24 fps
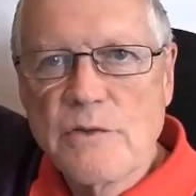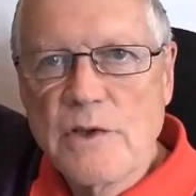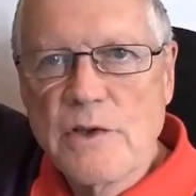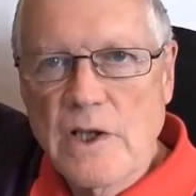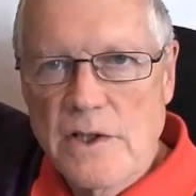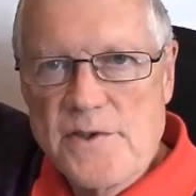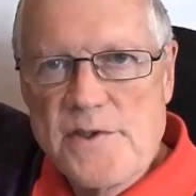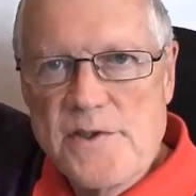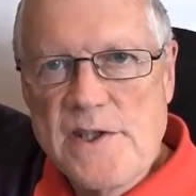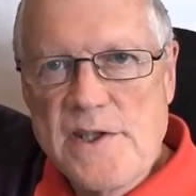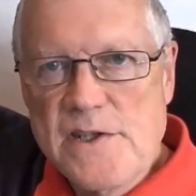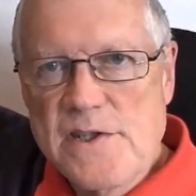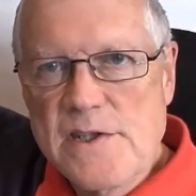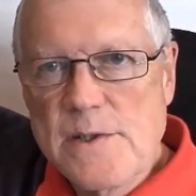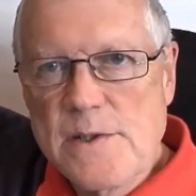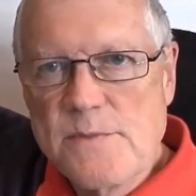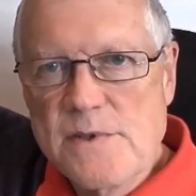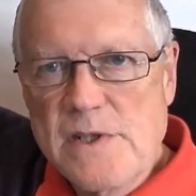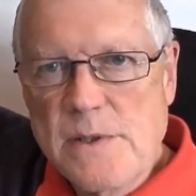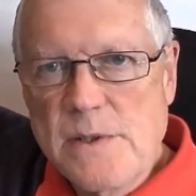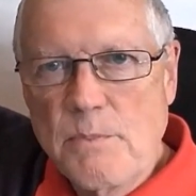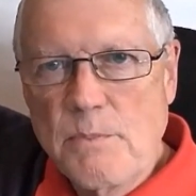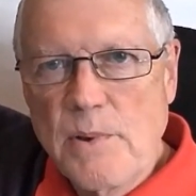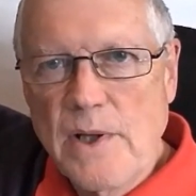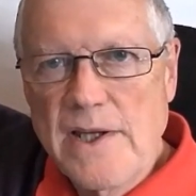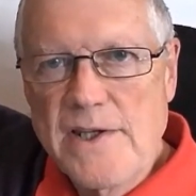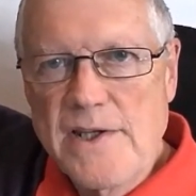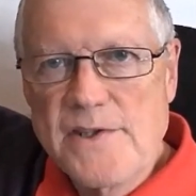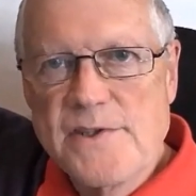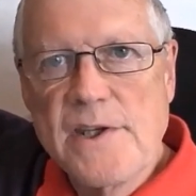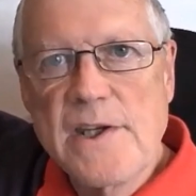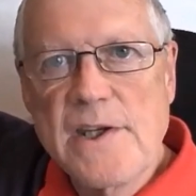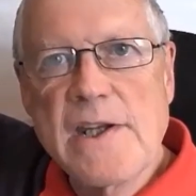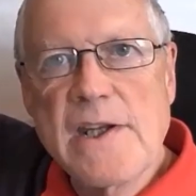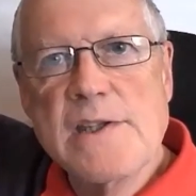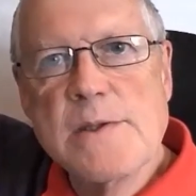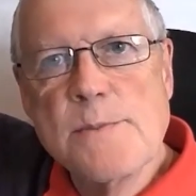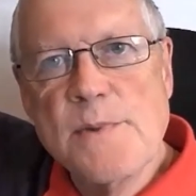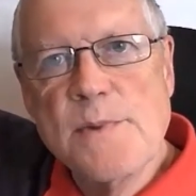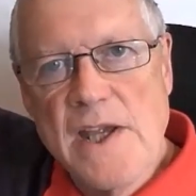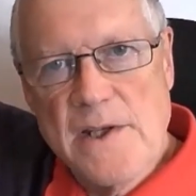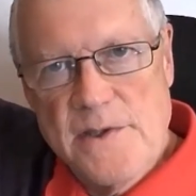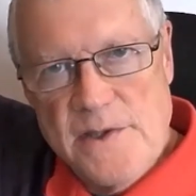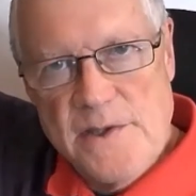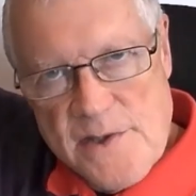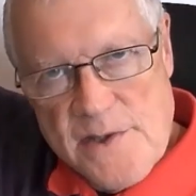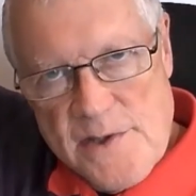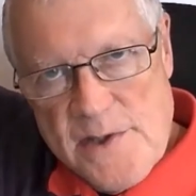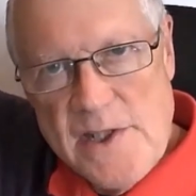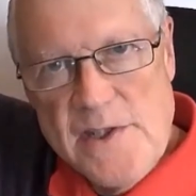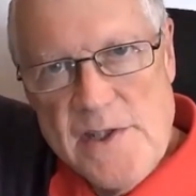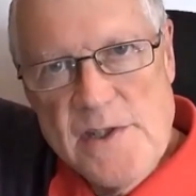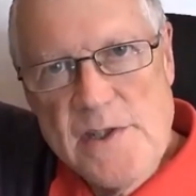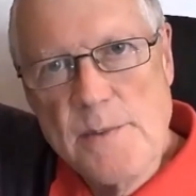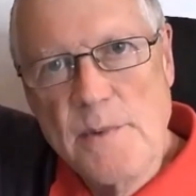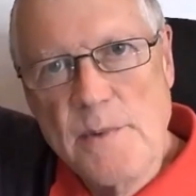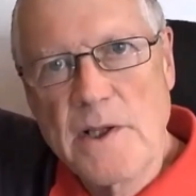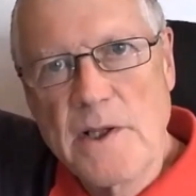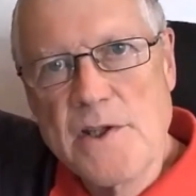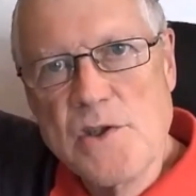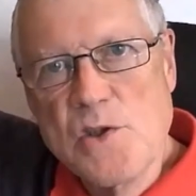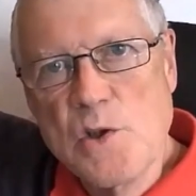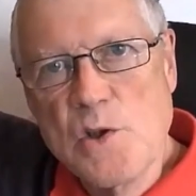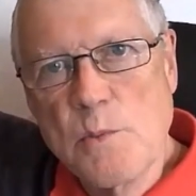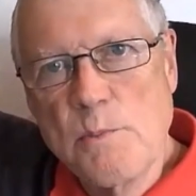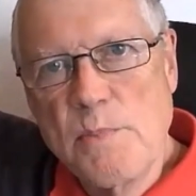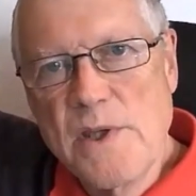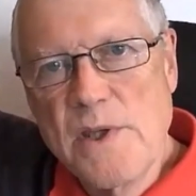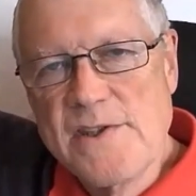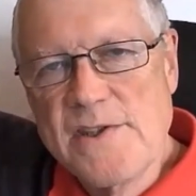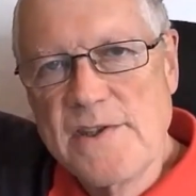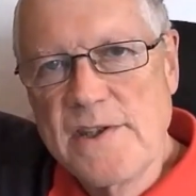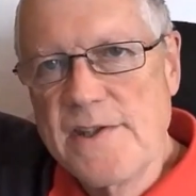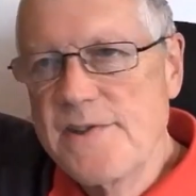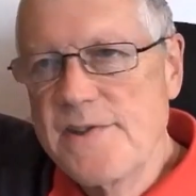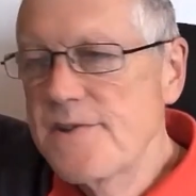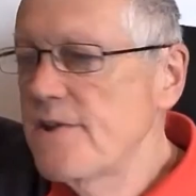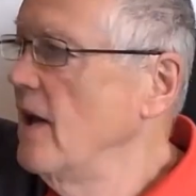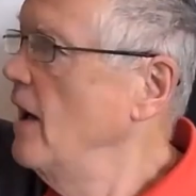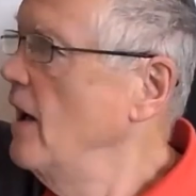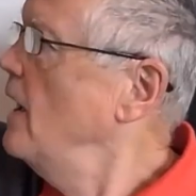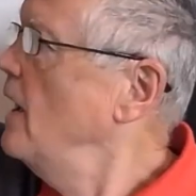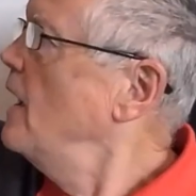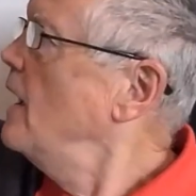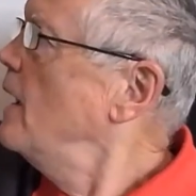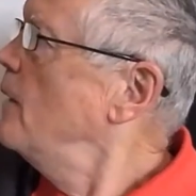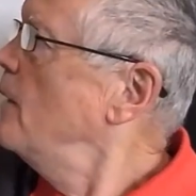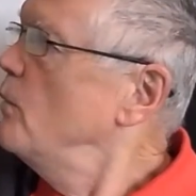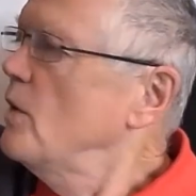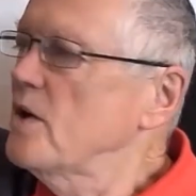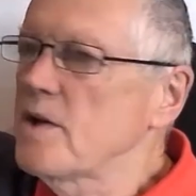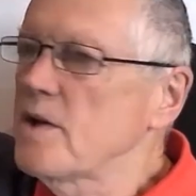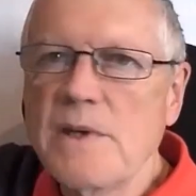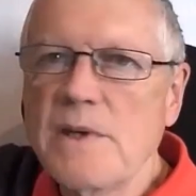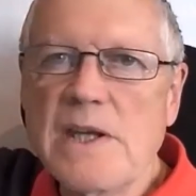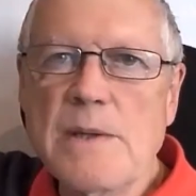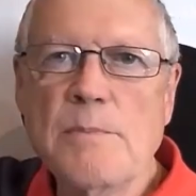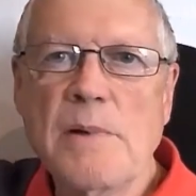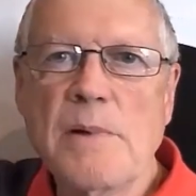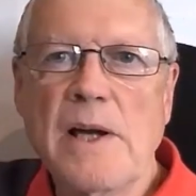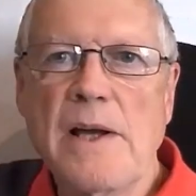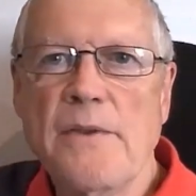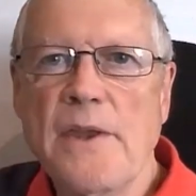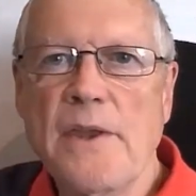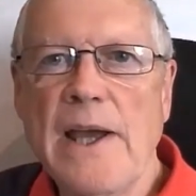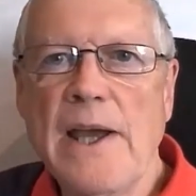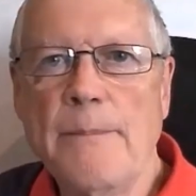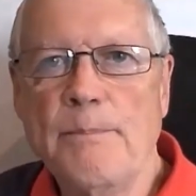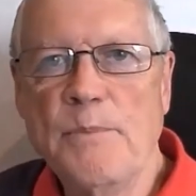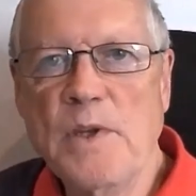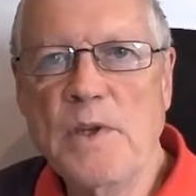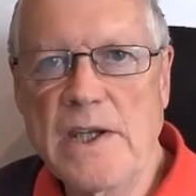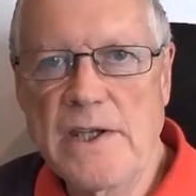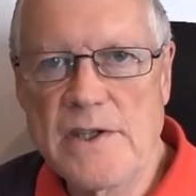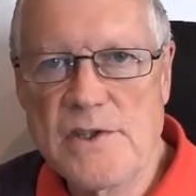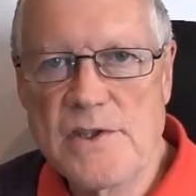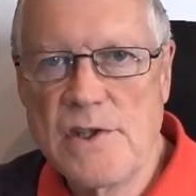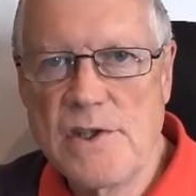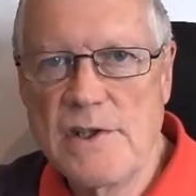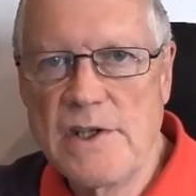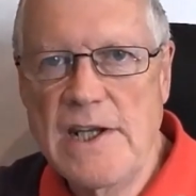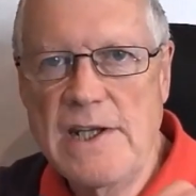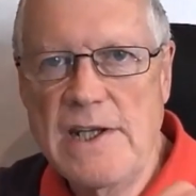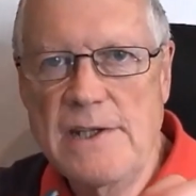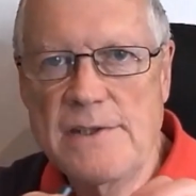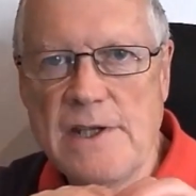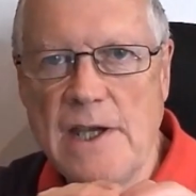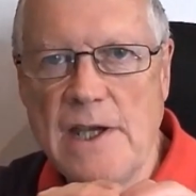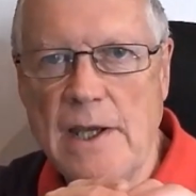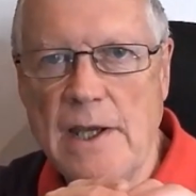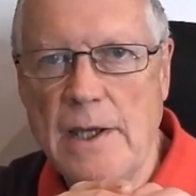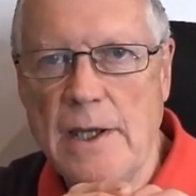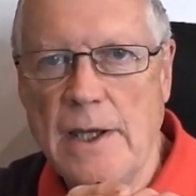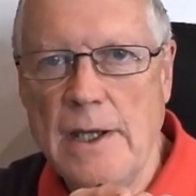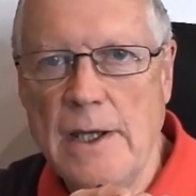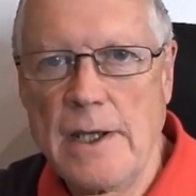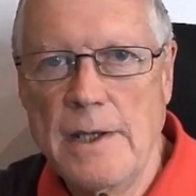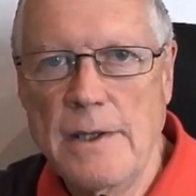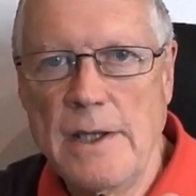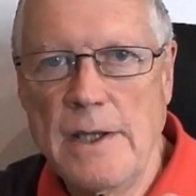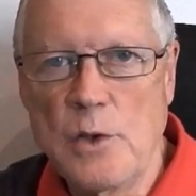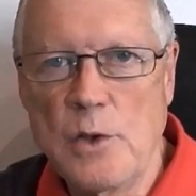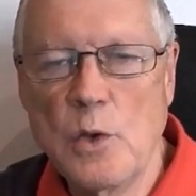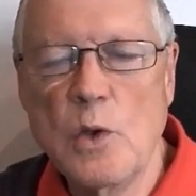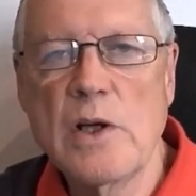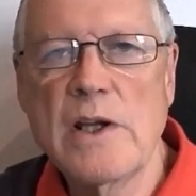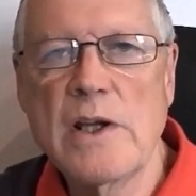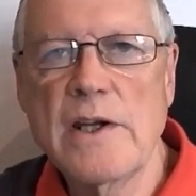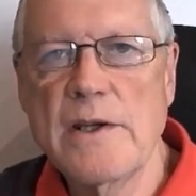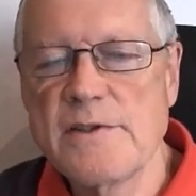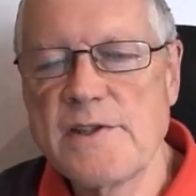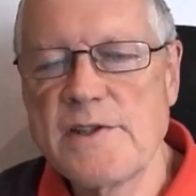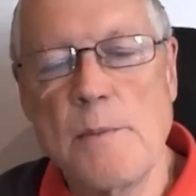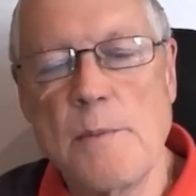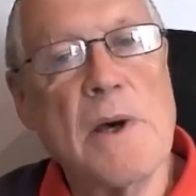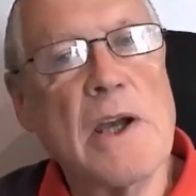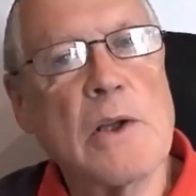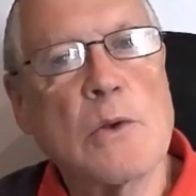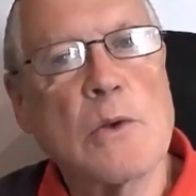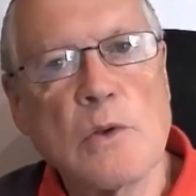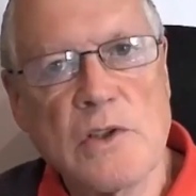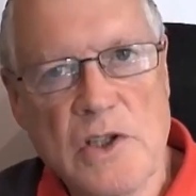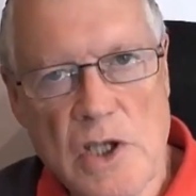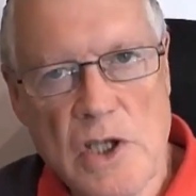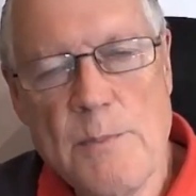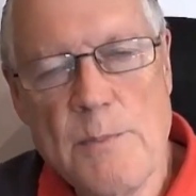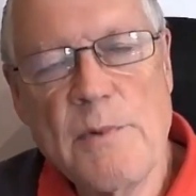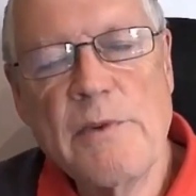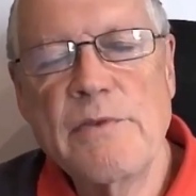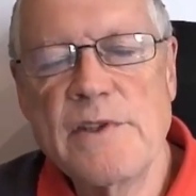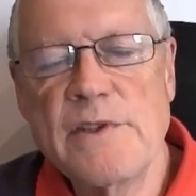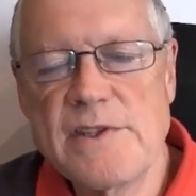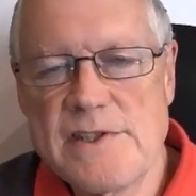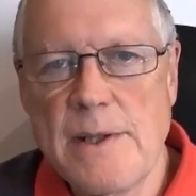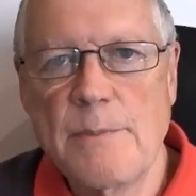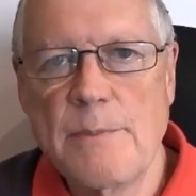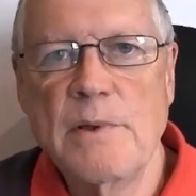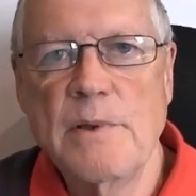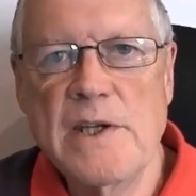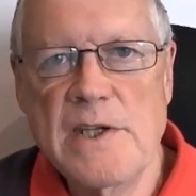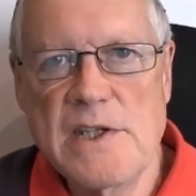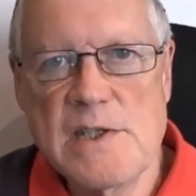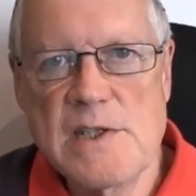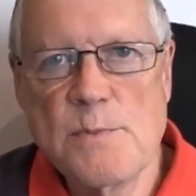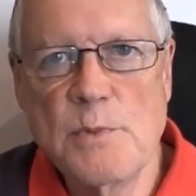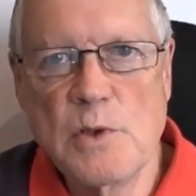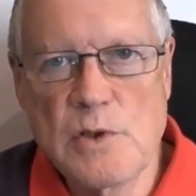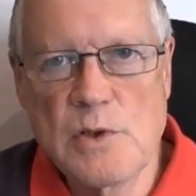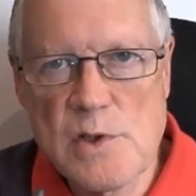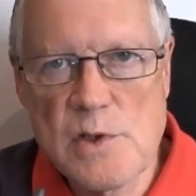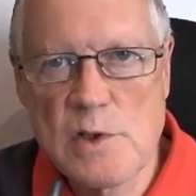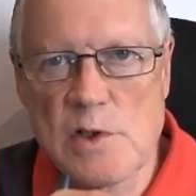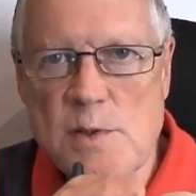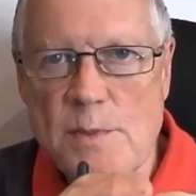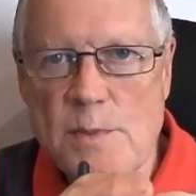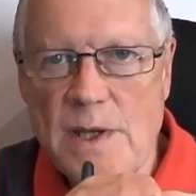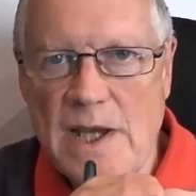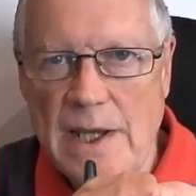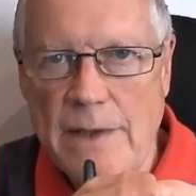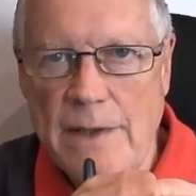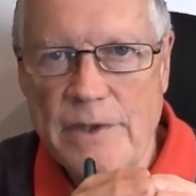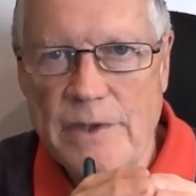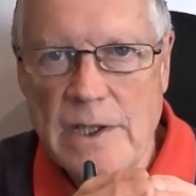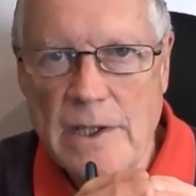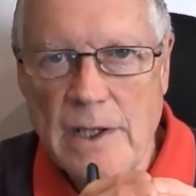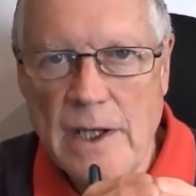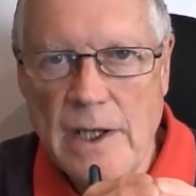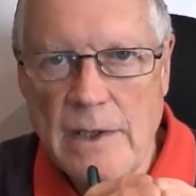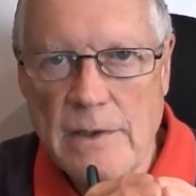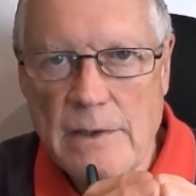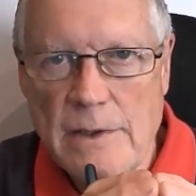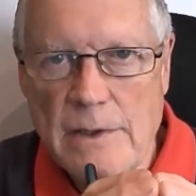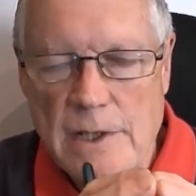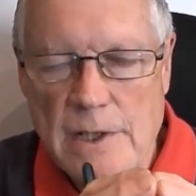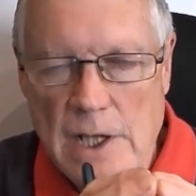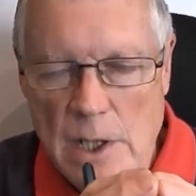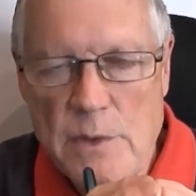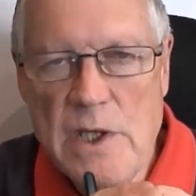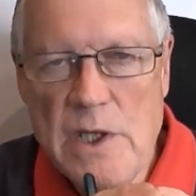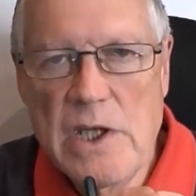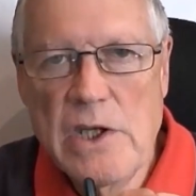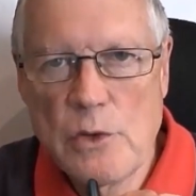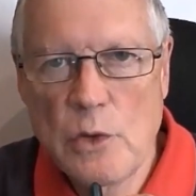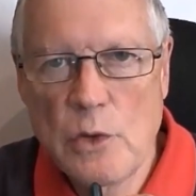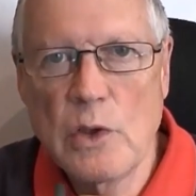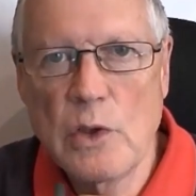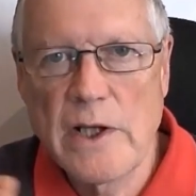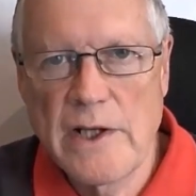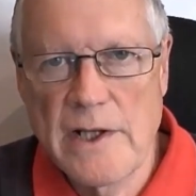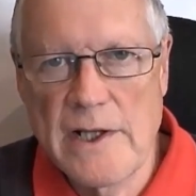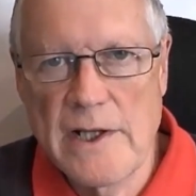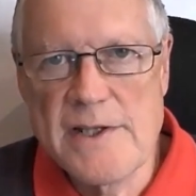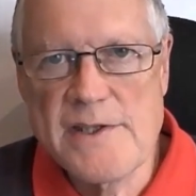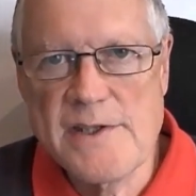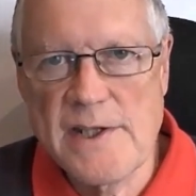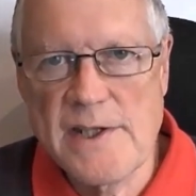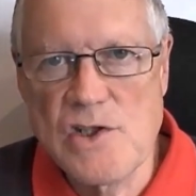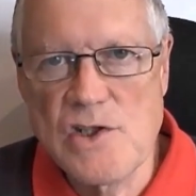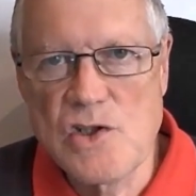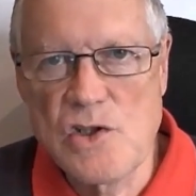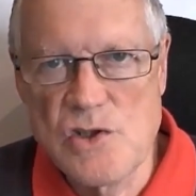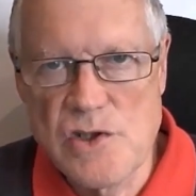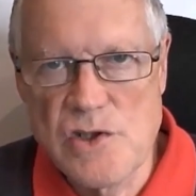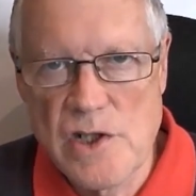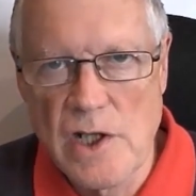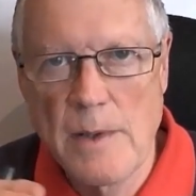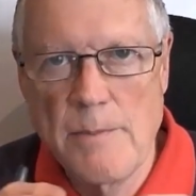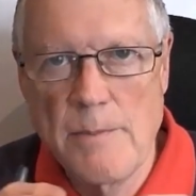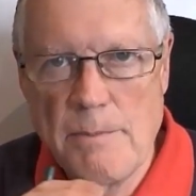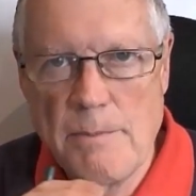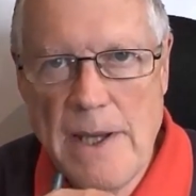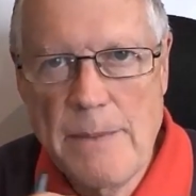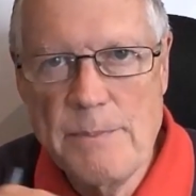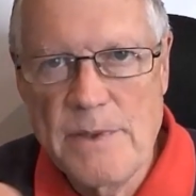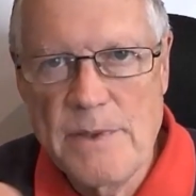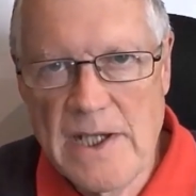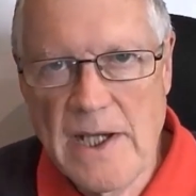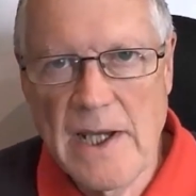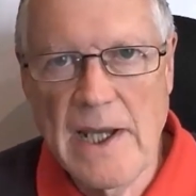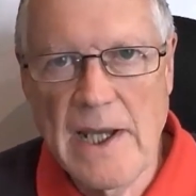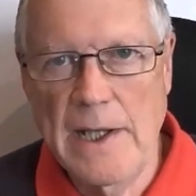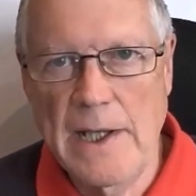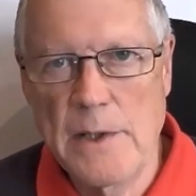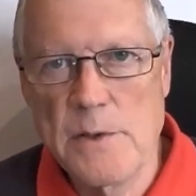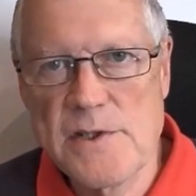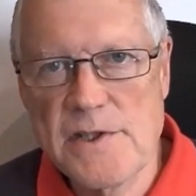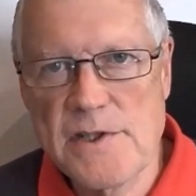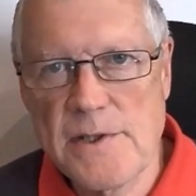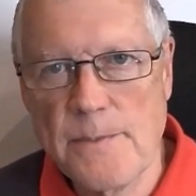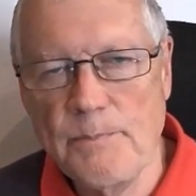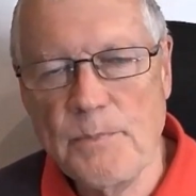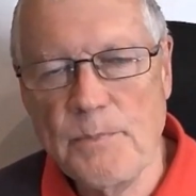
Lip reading: you've got systems in place. So you need to be able to systemize your business. And what I mean by that is you need an organ. So Michael Gerber, for example, in his book talks about knowing your organization chart, mapping it out,